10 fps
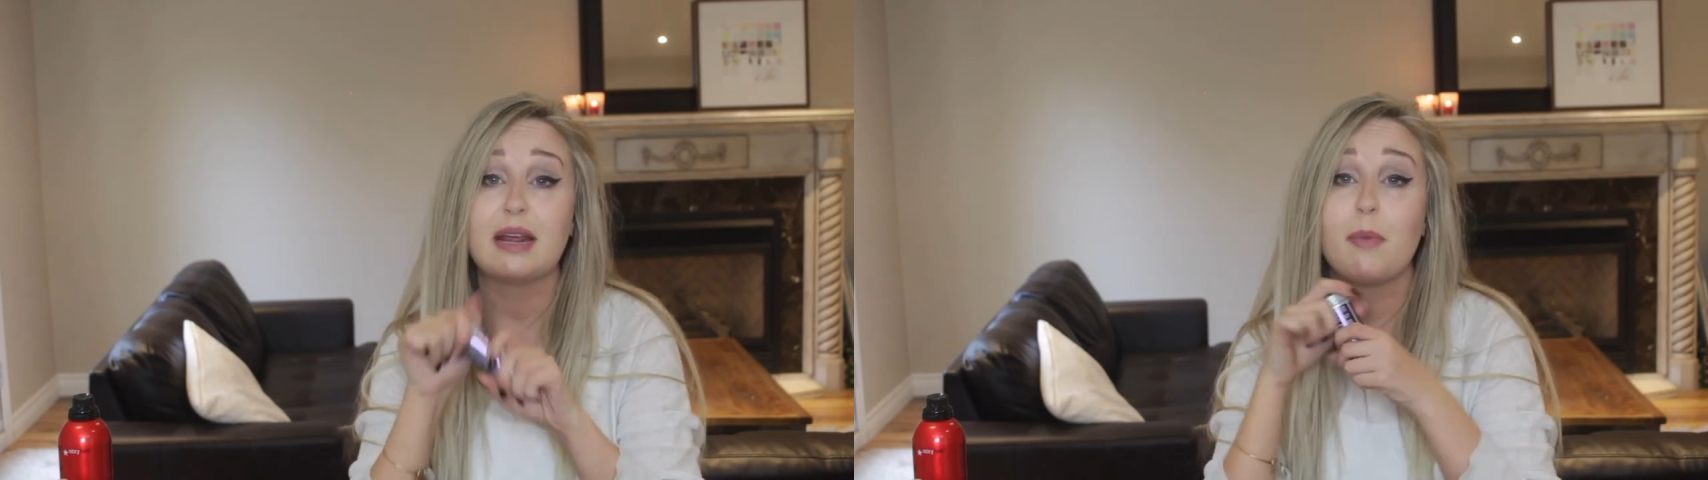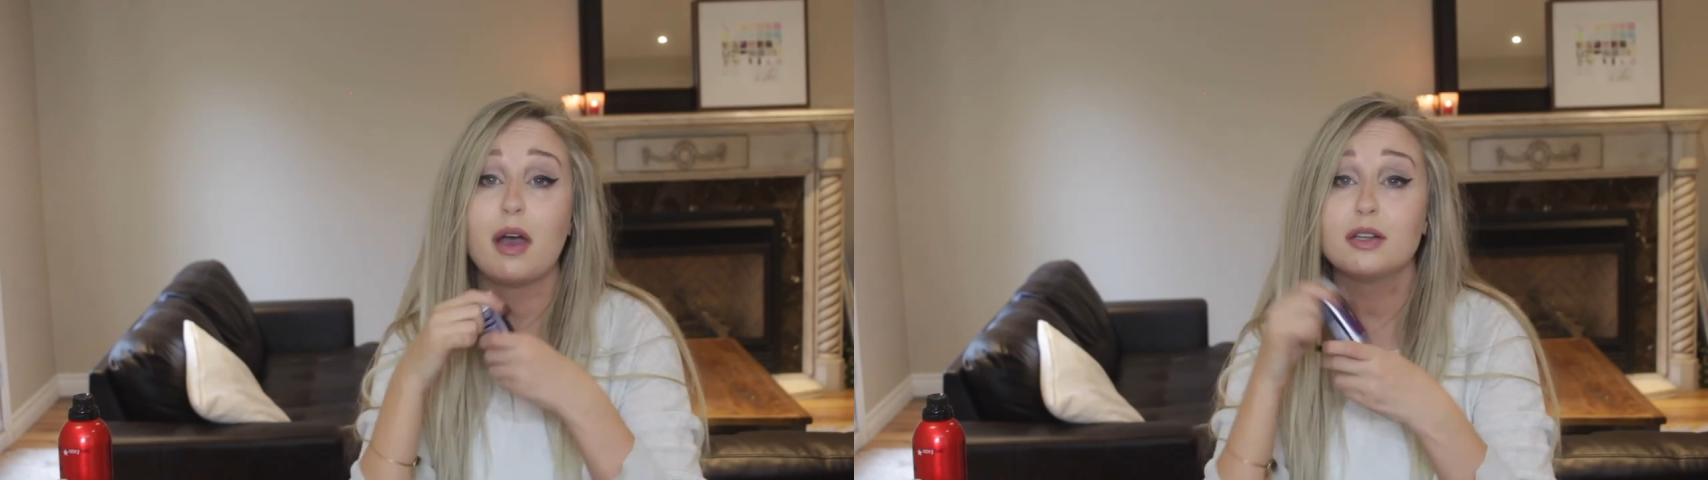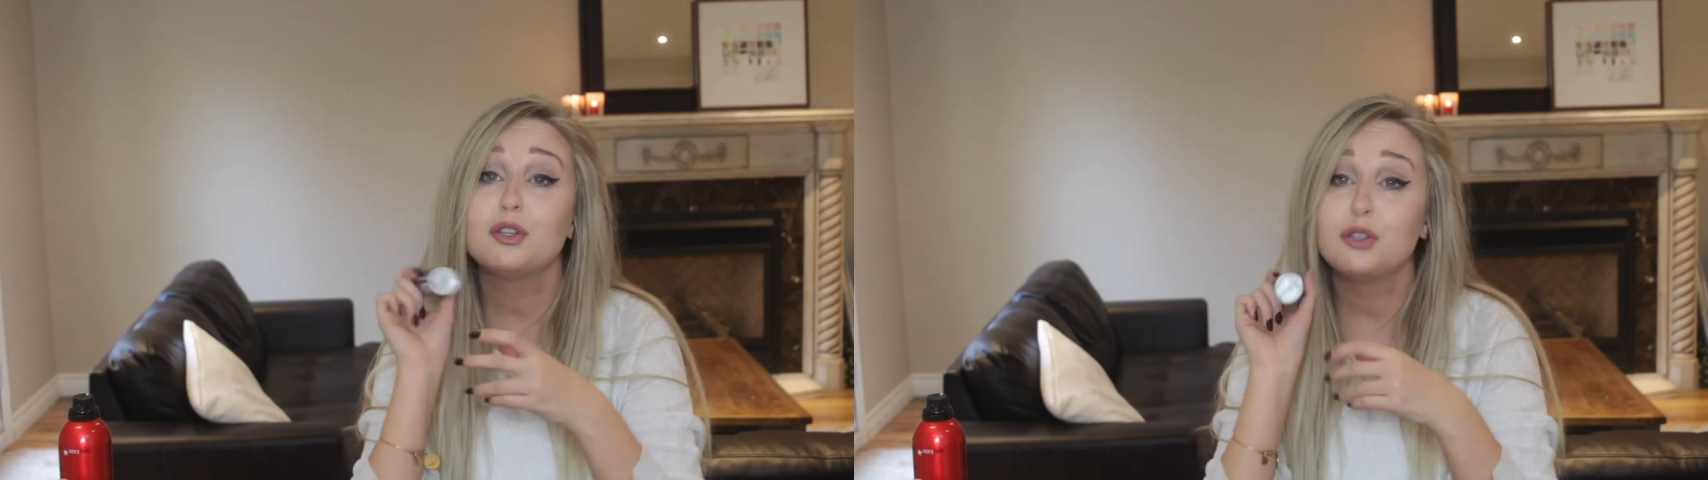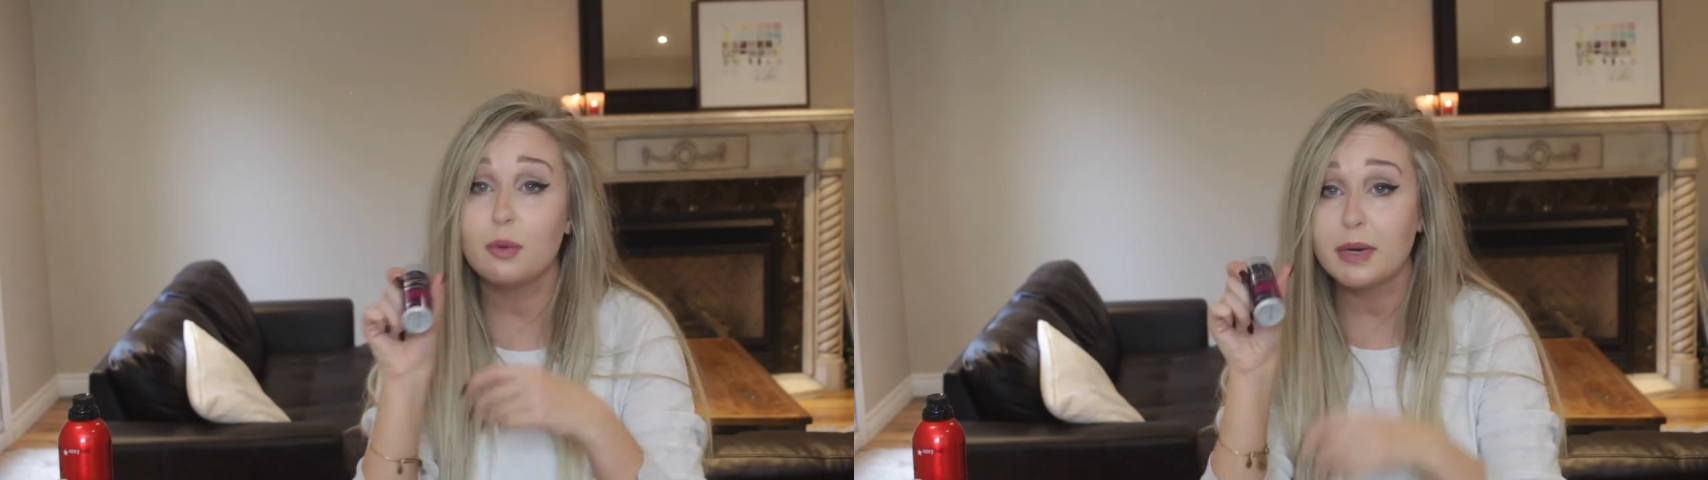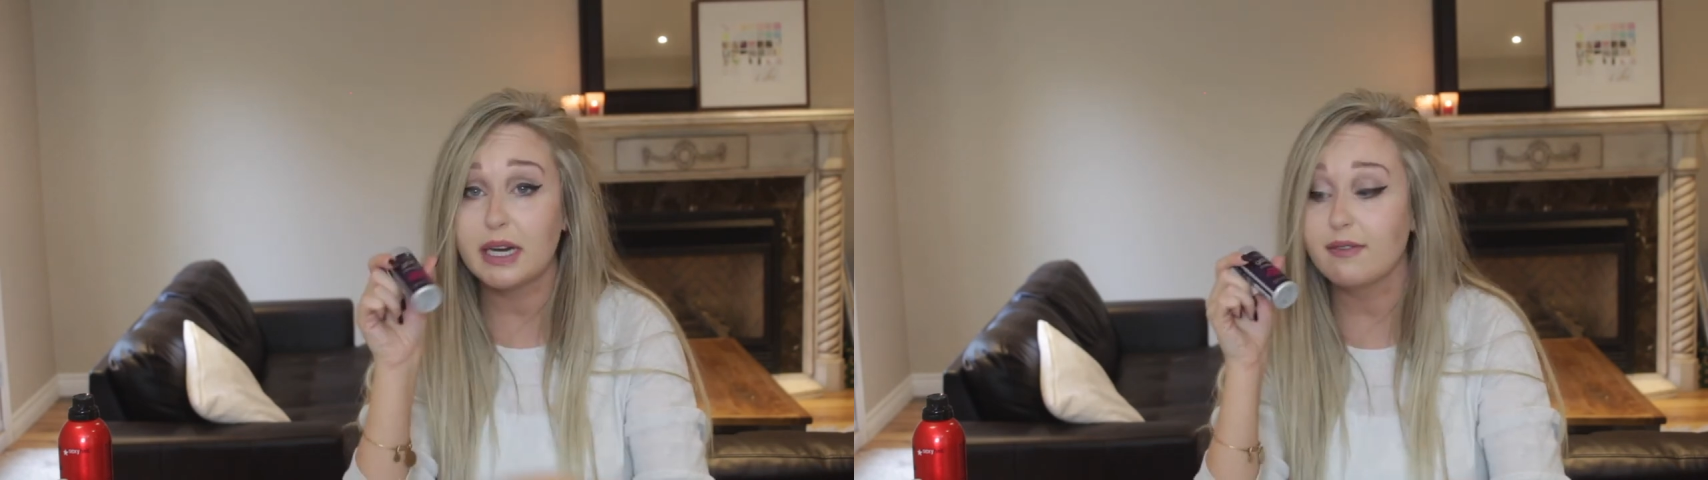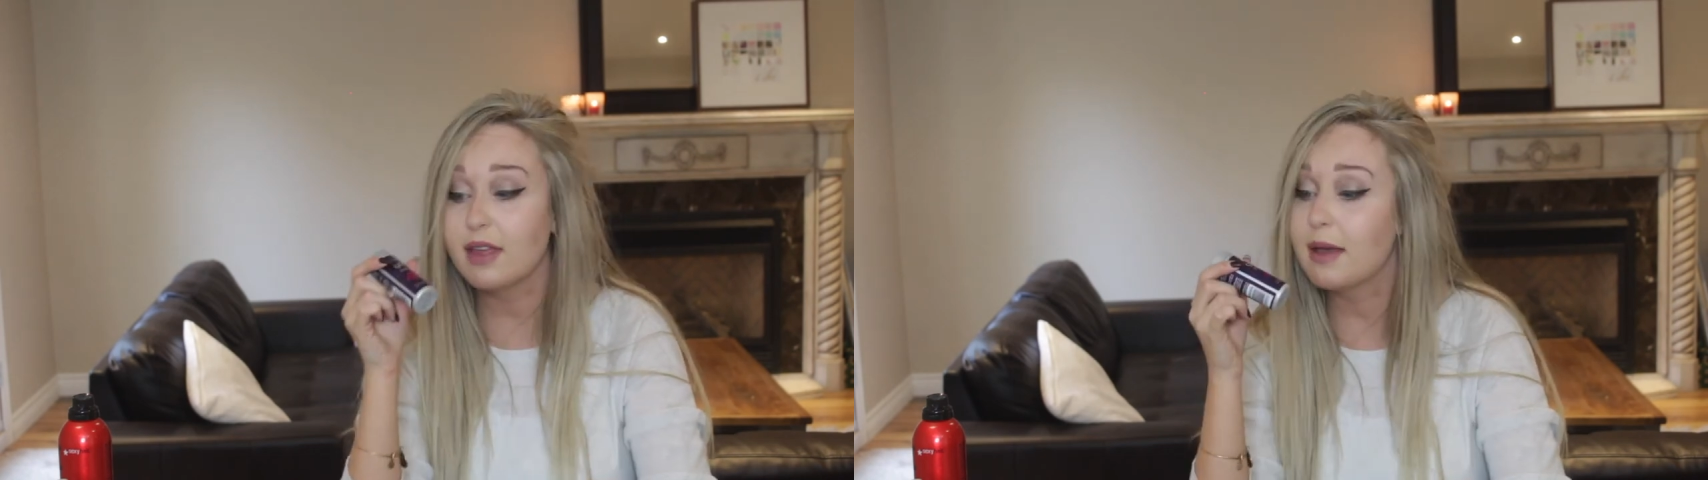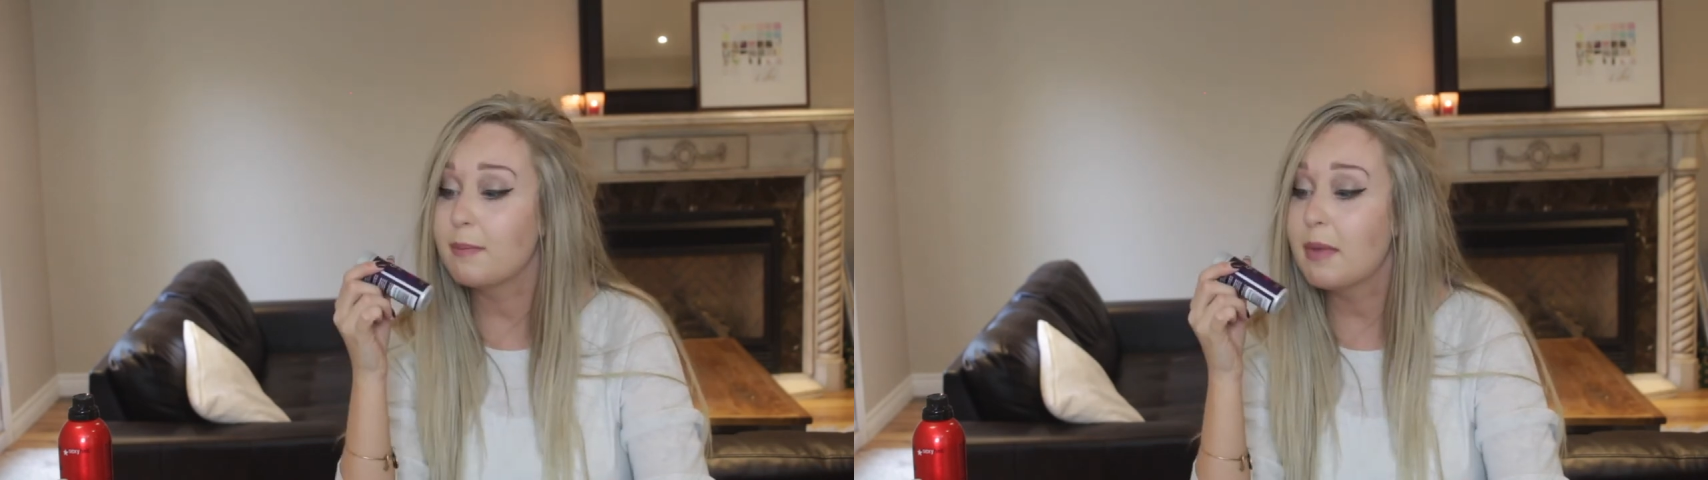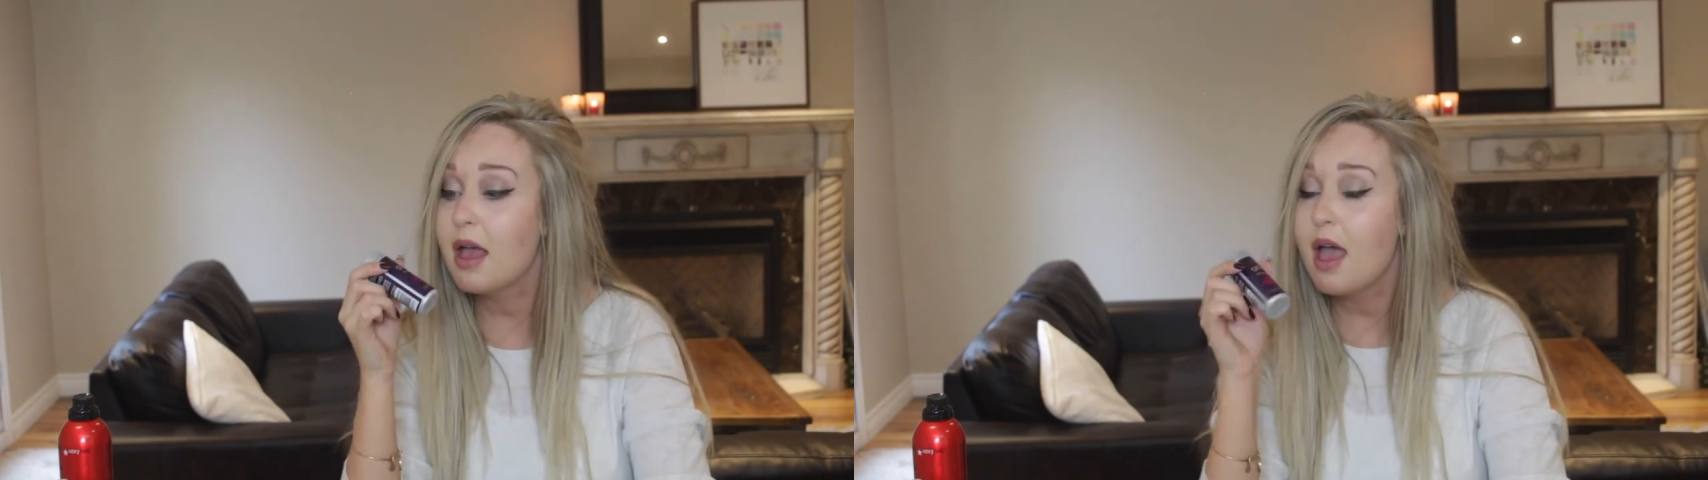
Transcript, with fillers: I bought so many of them.